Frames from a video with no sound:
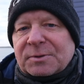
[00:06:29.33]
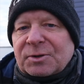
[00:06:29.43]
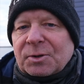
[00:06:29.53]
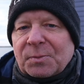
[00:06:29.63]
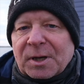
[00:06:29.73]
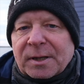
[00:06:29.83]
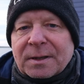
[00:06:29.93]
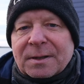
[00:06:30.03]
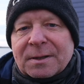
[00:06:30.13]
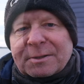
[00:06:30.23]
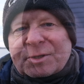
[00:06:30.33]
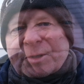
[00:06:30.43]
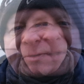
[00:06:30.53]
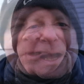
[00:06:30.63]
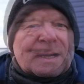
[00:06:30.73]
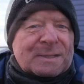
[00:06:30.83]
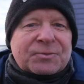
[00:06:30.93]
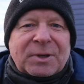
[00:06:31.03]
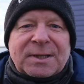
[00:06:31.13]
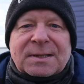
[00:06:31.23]
to do my shoot. And
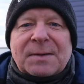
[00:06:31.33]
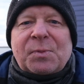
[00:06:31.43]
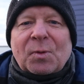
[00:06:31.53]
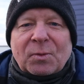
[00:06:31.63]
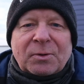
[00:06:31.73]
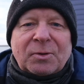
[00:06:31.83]
it's really simple.